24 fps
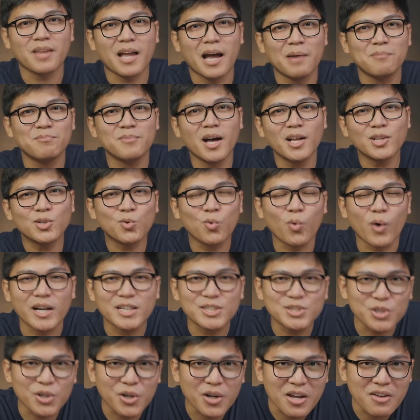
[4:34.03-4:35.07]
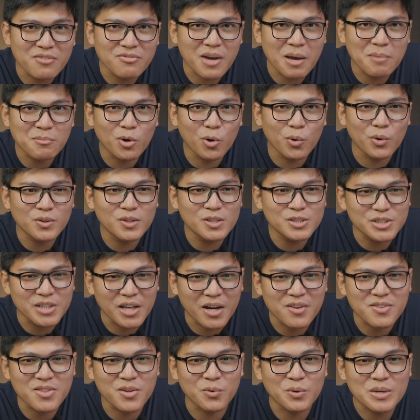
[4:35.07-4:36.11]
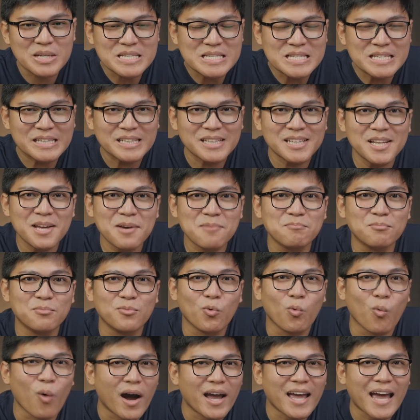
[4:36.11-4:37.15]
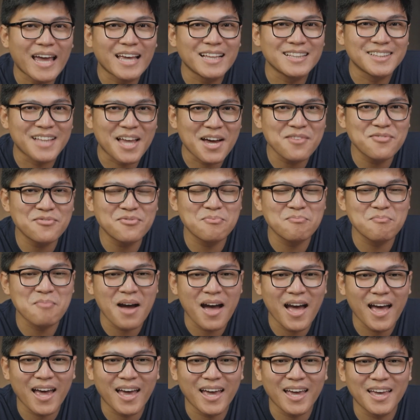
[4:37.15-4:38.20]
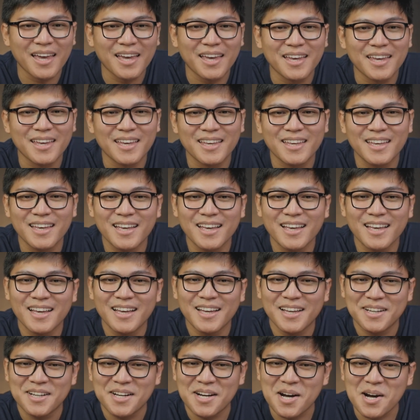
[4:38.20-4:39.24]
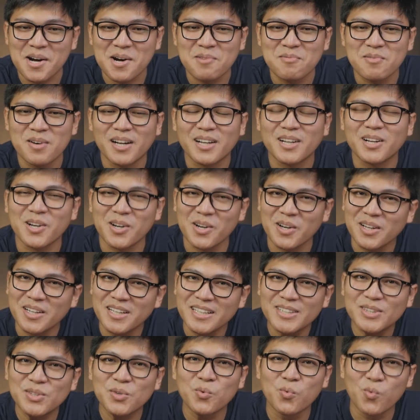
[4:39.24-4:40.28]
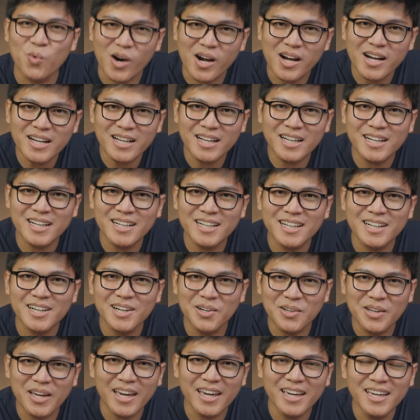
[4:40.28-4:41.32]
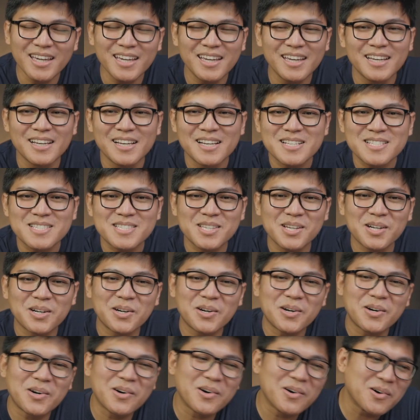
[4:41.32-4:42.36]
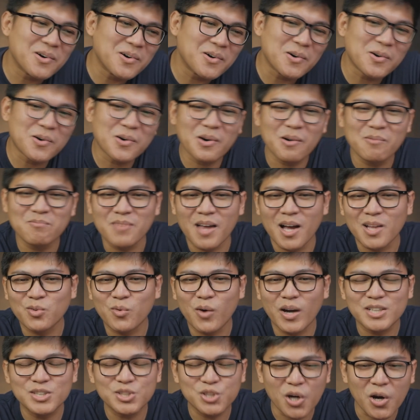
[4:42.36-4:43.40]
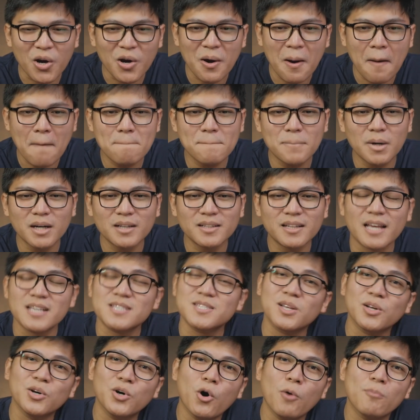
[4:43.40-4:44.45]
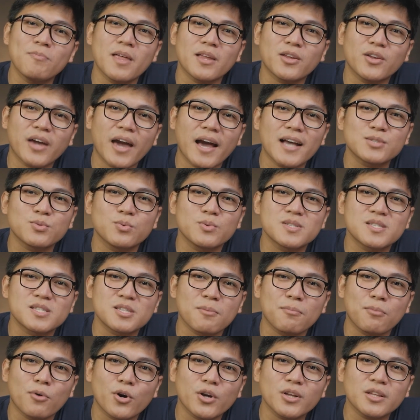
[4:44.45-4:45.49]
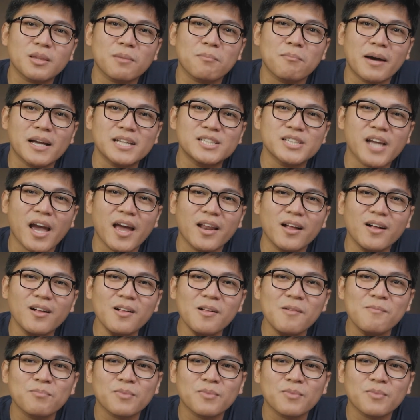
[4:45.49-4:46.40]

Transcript: I'm not quite sure if I'm going to share the reason why I left my current work, okay? So I'm not quite sure, but I still hope that you guys would support my channel.